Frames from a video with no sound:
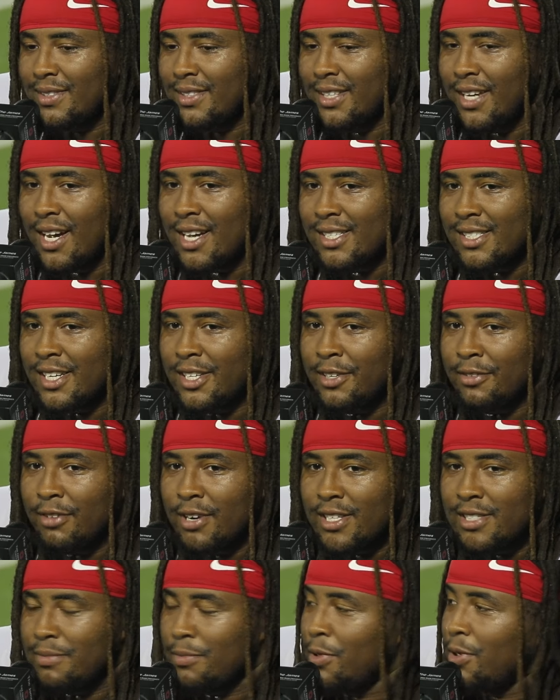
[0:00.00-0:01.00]
guys get to
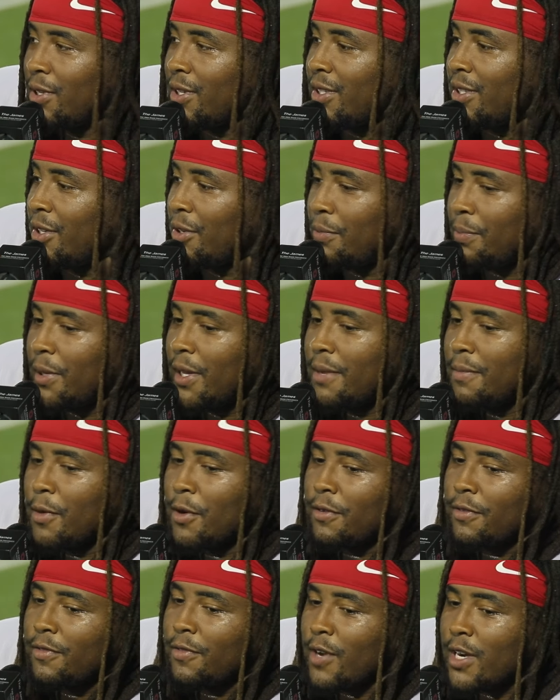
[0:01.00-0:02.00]
rest more, you know, play
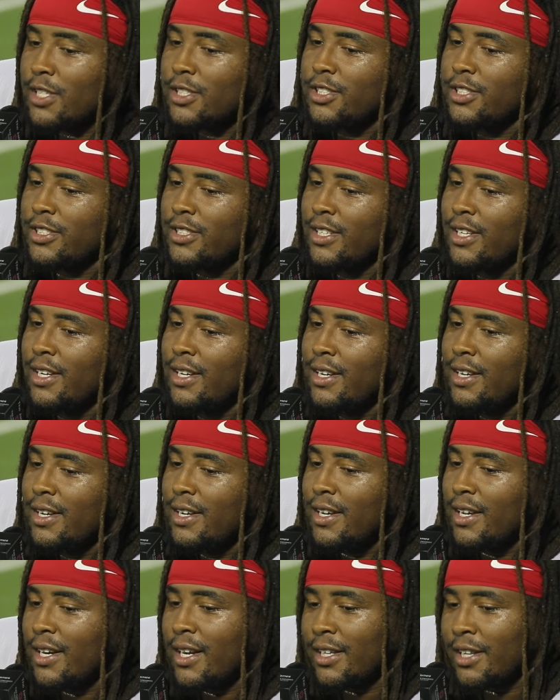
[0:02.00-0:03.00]
more fresh.
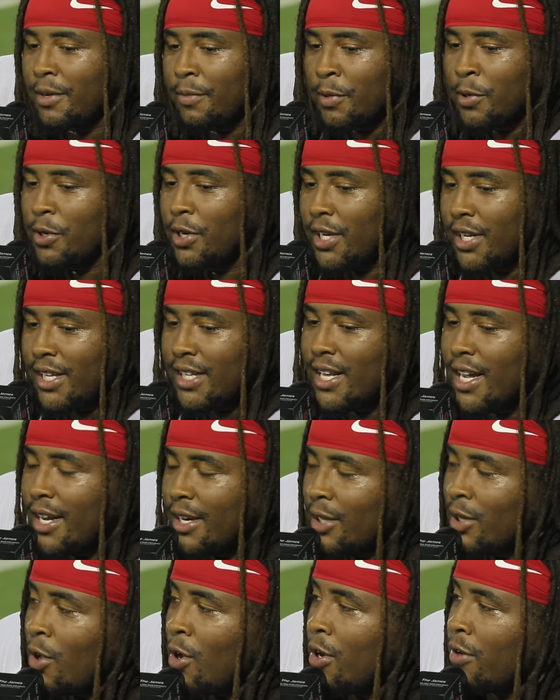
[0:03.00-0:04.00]
And I think we're going to need that in
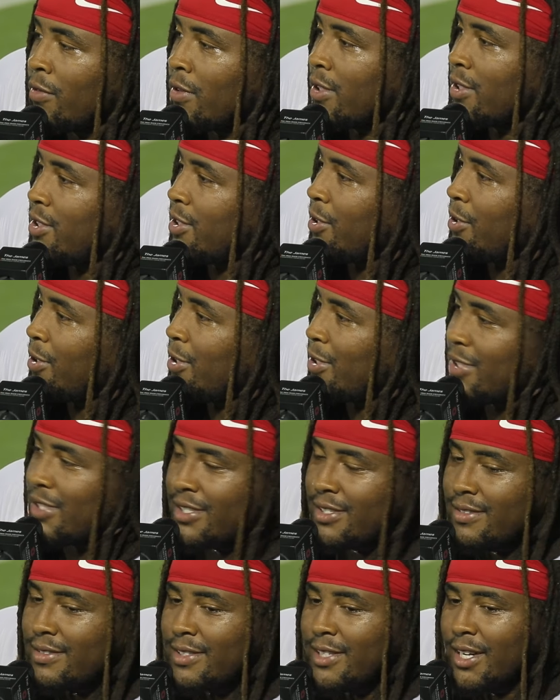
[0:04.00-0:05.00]
the long run. So
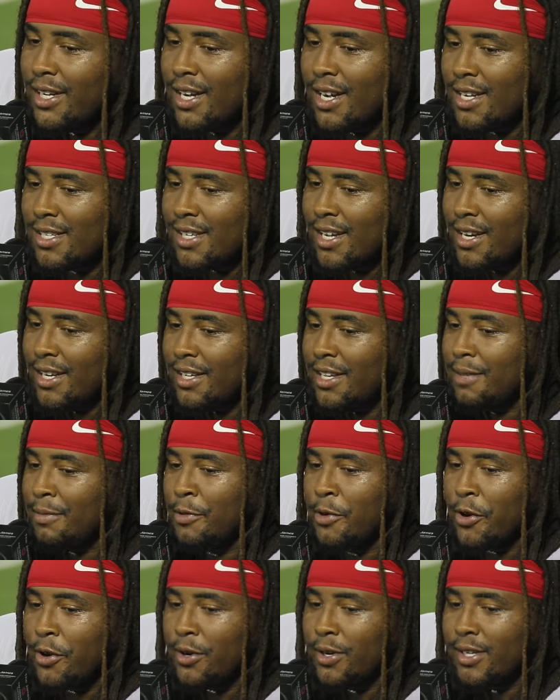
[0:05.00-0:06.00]
those young guys got to keep
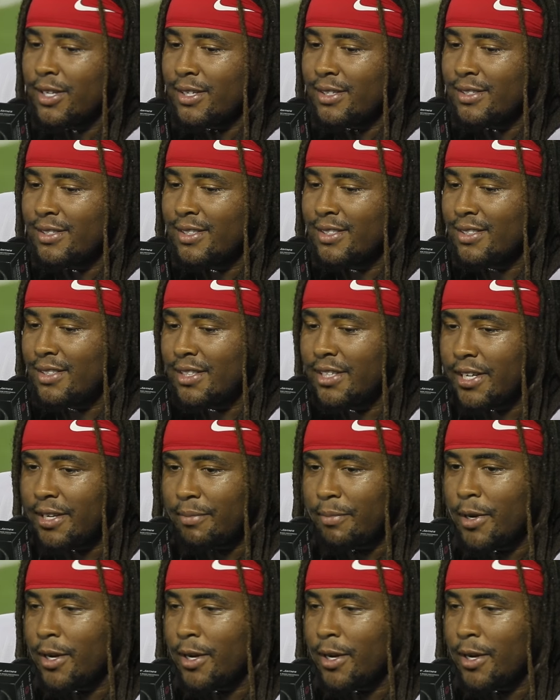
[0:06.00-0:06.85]
growing and getting